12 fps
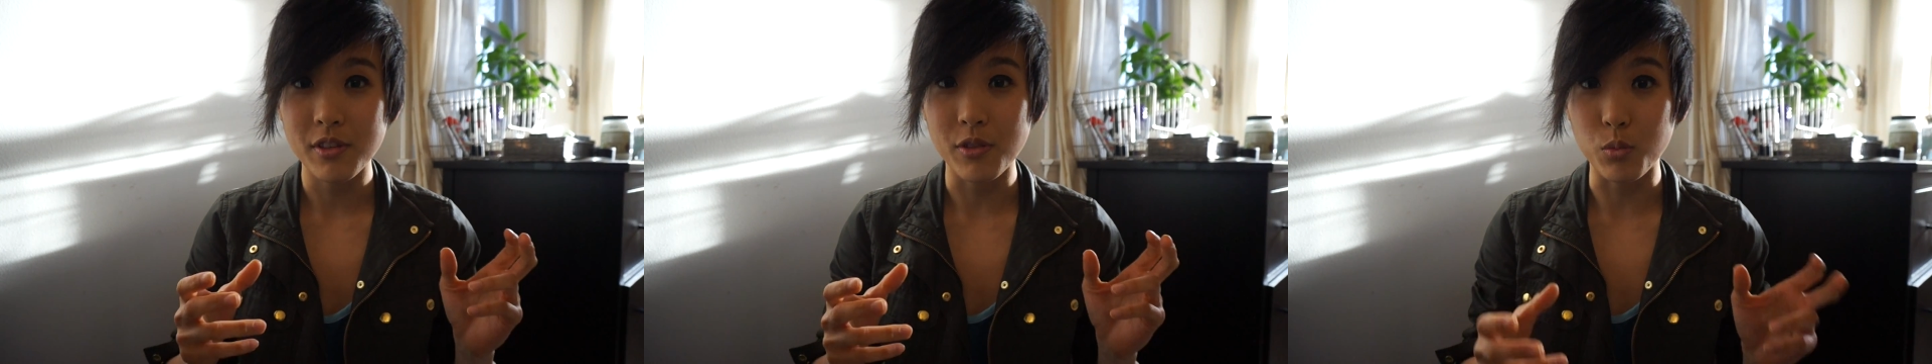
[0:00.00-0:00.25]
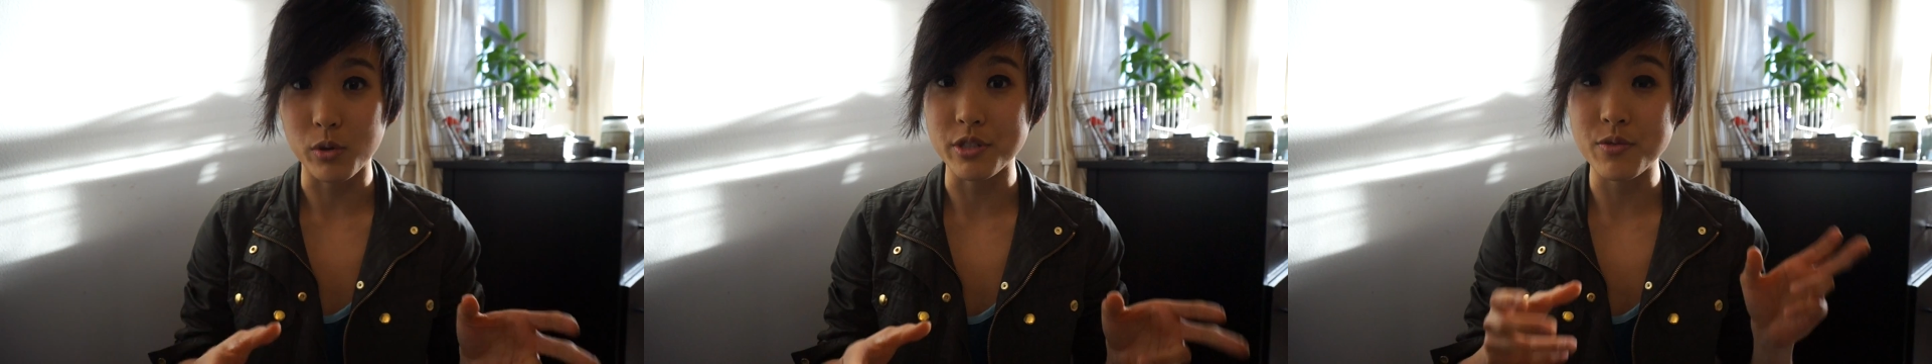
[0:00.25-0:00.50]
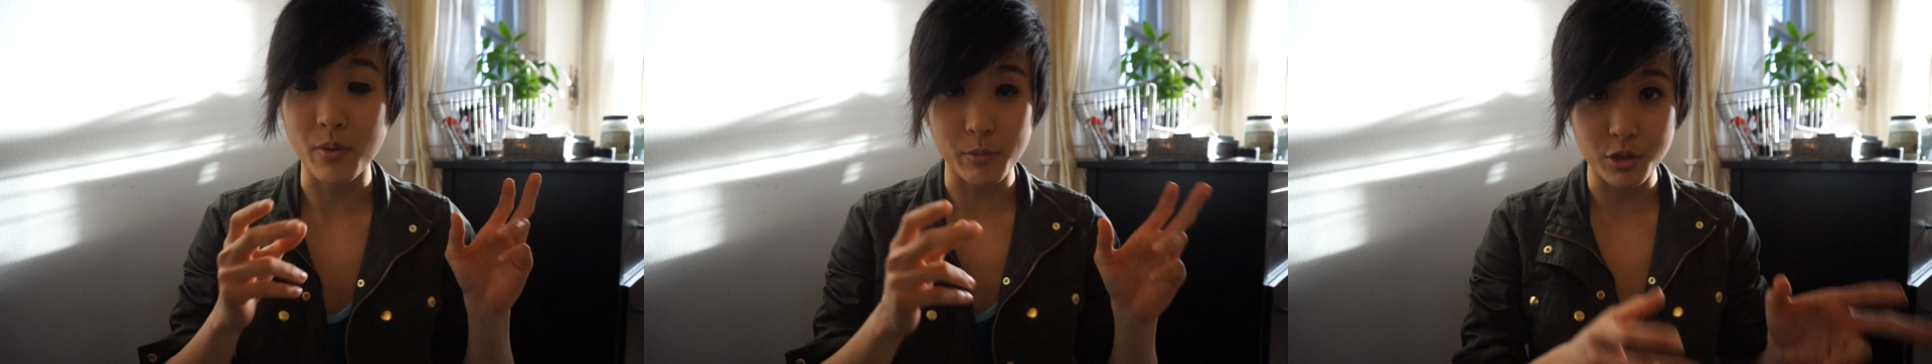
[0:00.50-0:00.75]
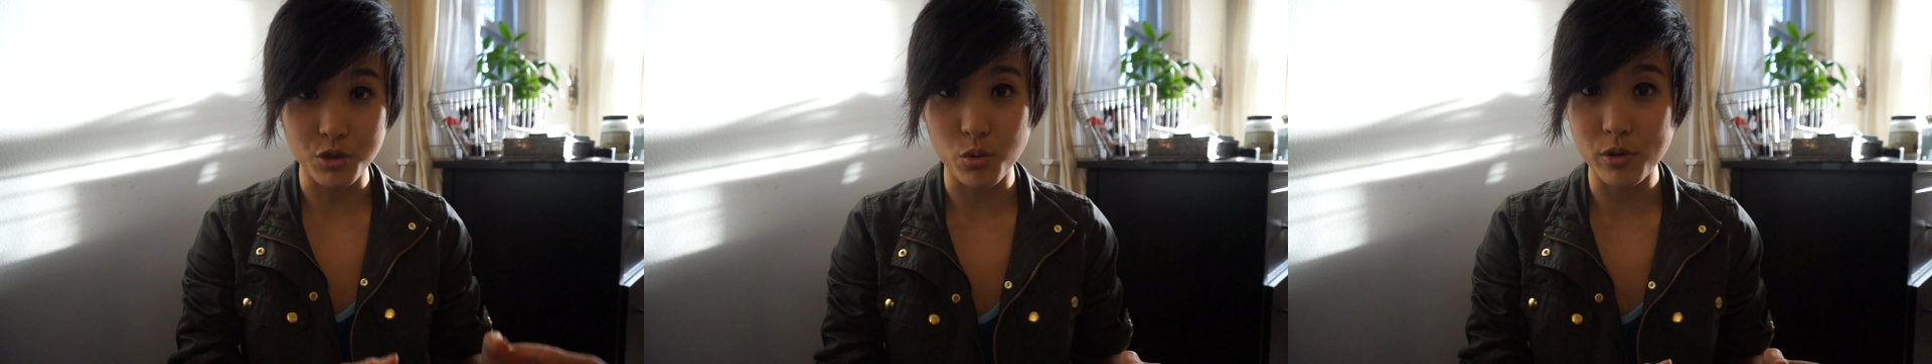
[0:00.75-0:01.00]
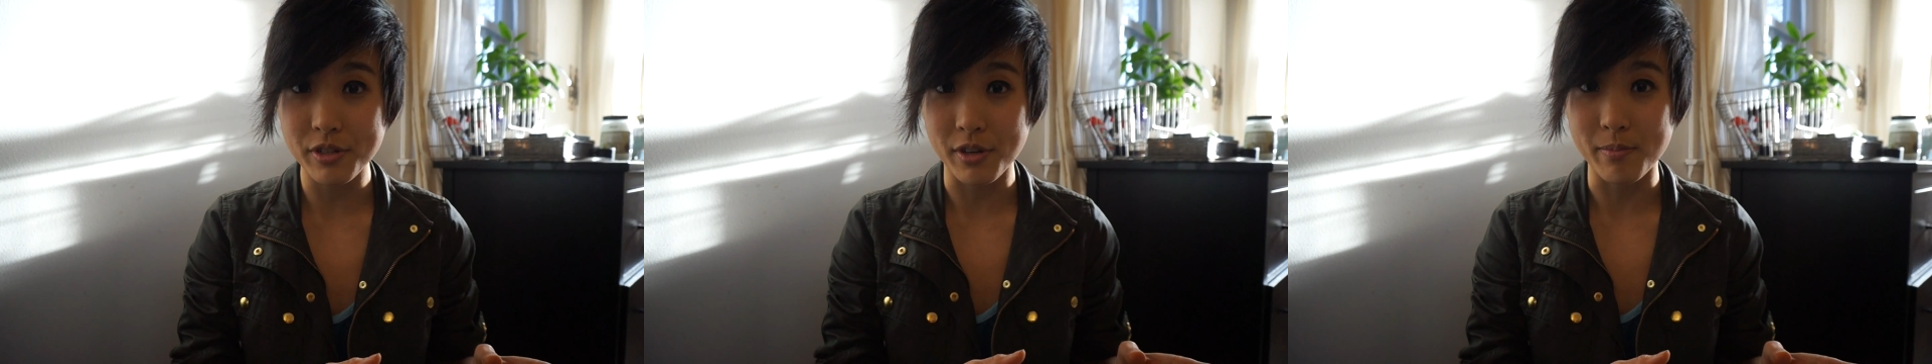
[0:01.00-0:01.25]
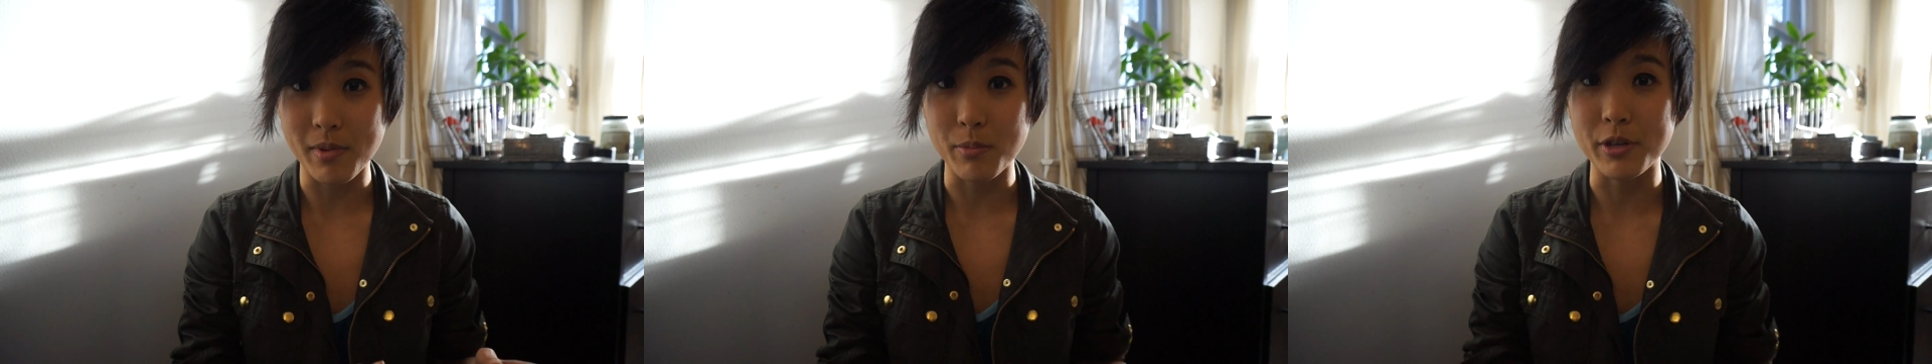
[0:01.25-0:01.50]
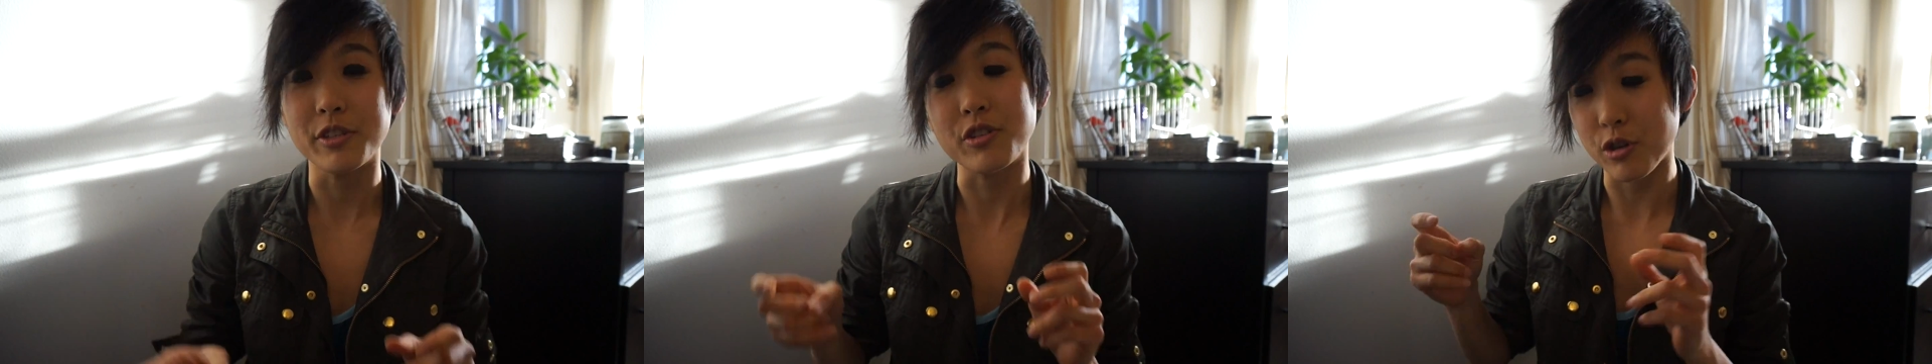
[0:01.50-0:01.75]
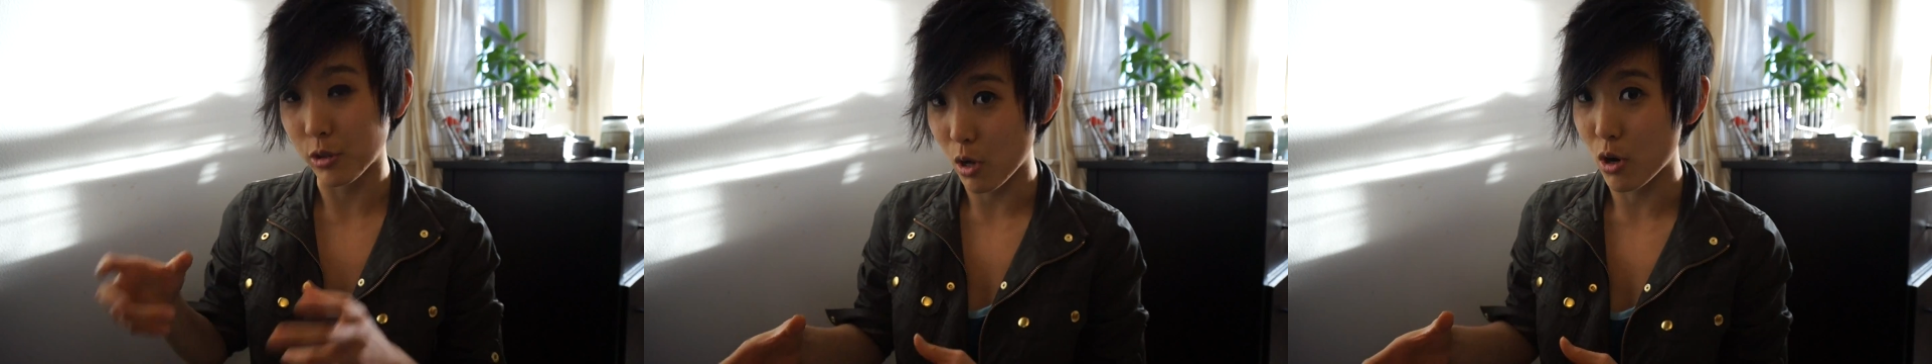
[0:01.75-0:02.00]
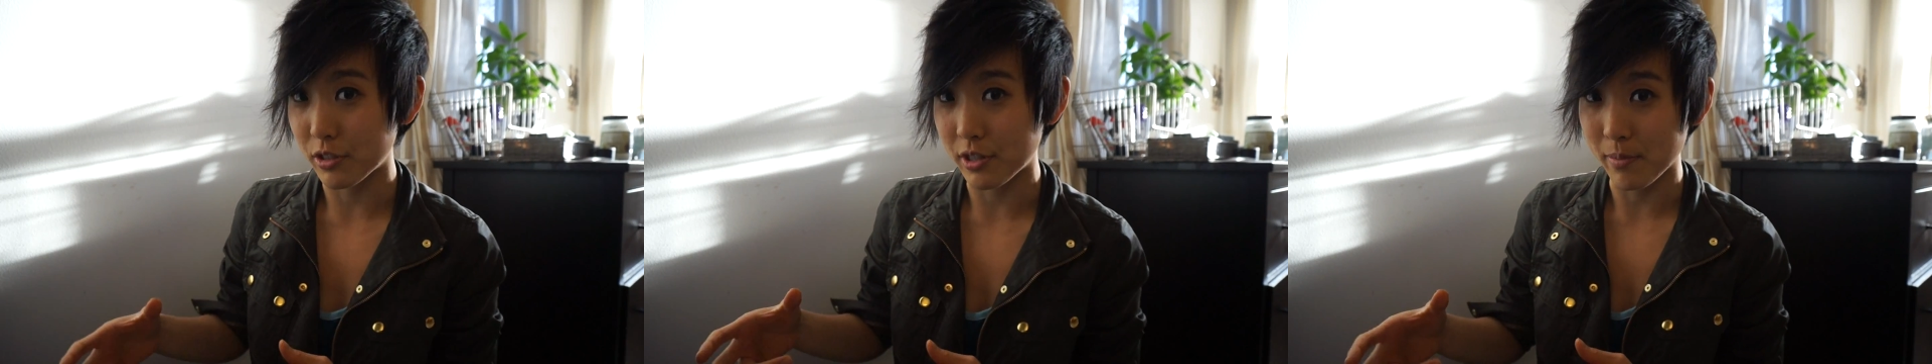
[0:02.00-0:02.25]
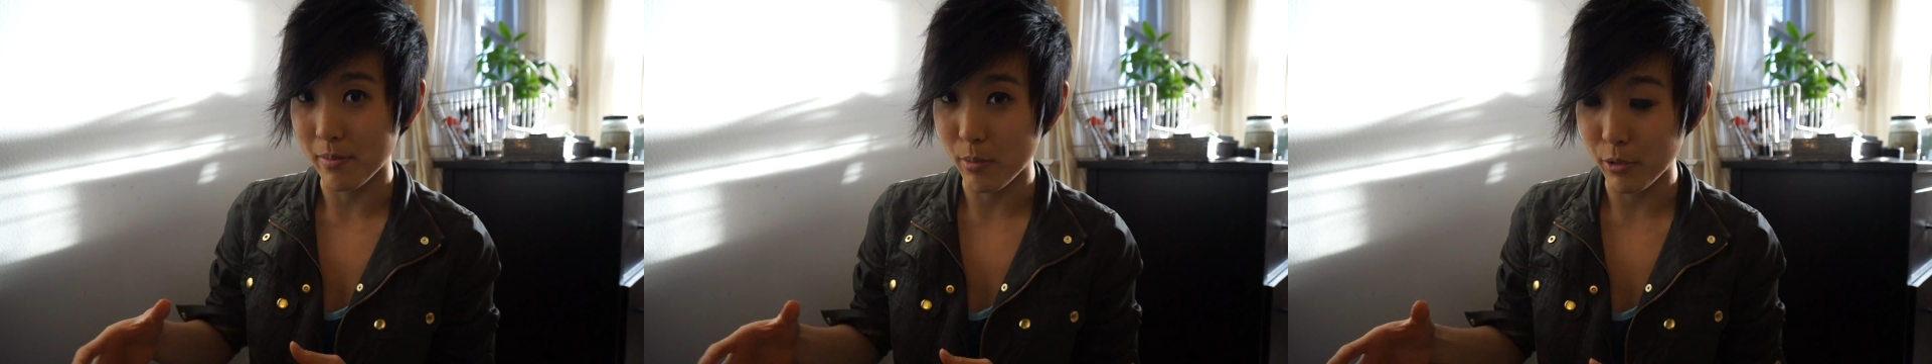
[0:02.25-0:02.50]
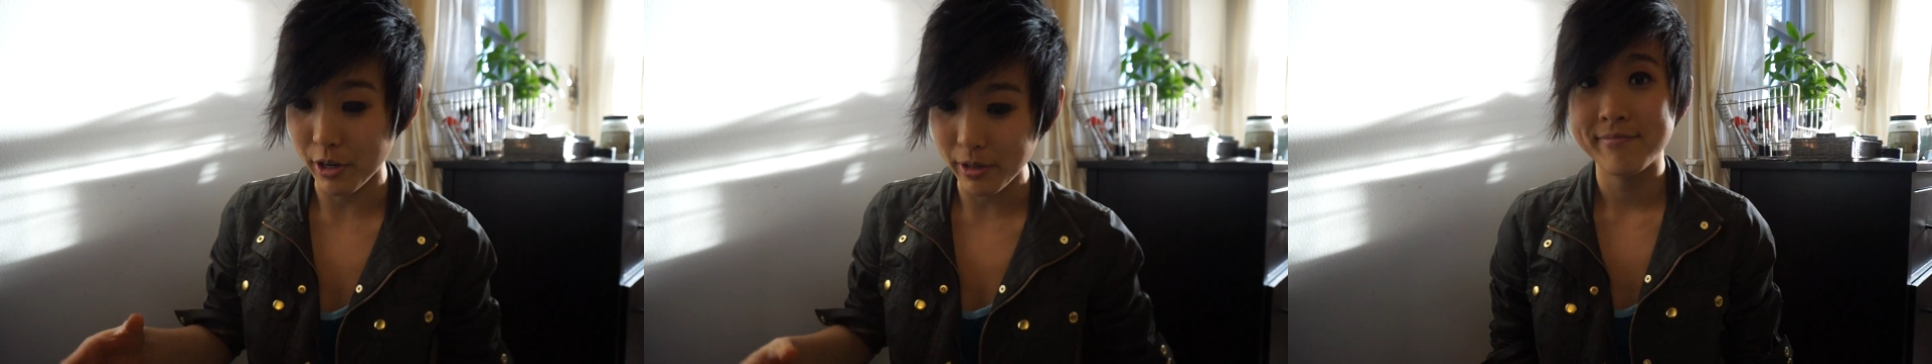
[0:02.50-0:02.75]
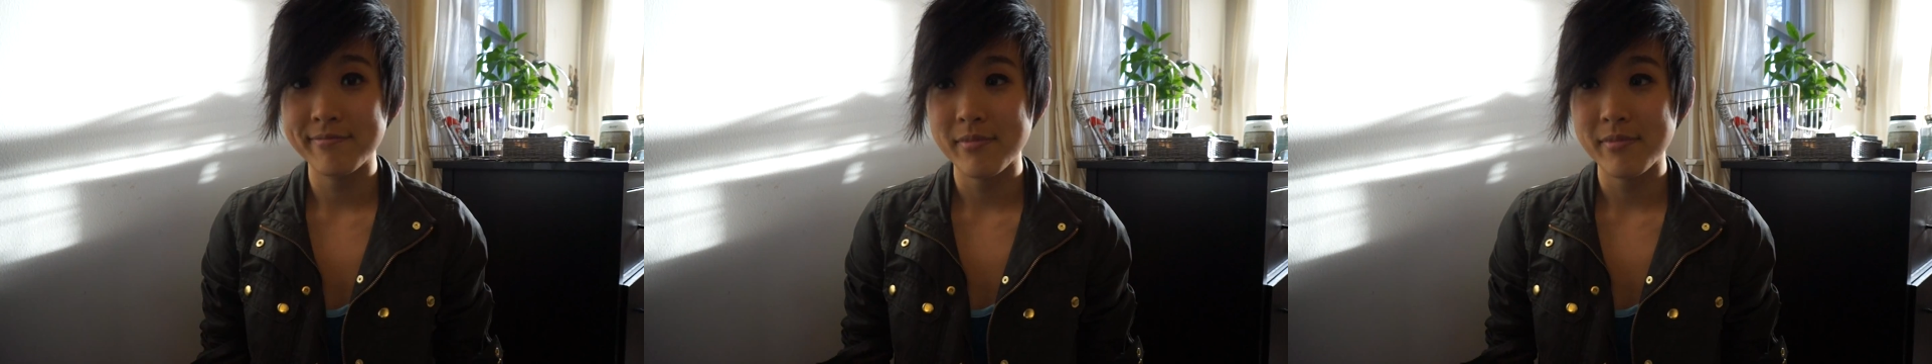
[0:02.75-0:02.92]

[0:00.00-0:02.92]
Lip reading: the words from your short-term memory to your long-term memory.